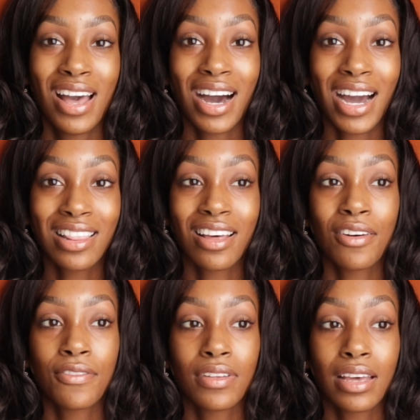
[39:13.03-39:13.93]
I
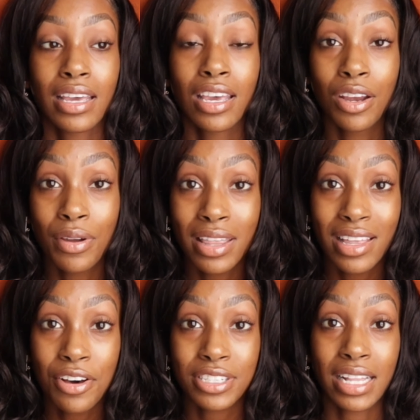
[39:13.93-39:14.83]
love hearing
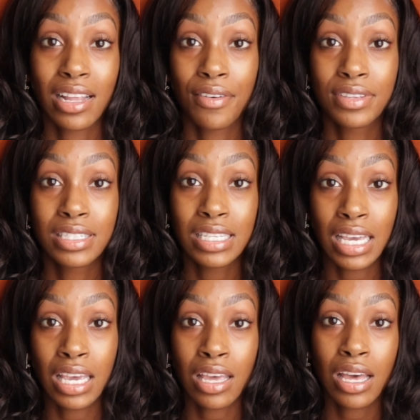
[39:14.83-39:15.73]
those. I love
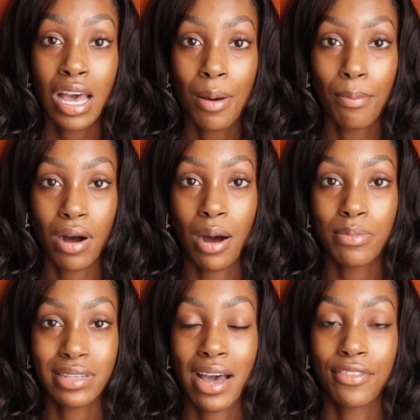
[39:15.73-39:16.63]
seeing
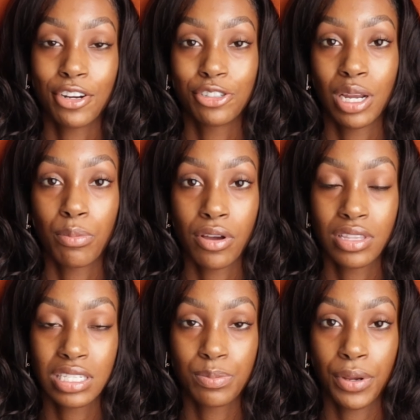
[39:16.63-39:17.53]
moms have their dream birth
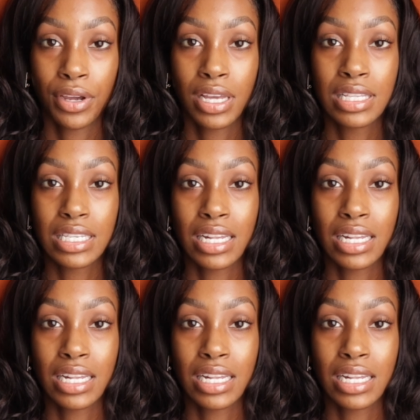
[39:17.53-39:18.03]
experience.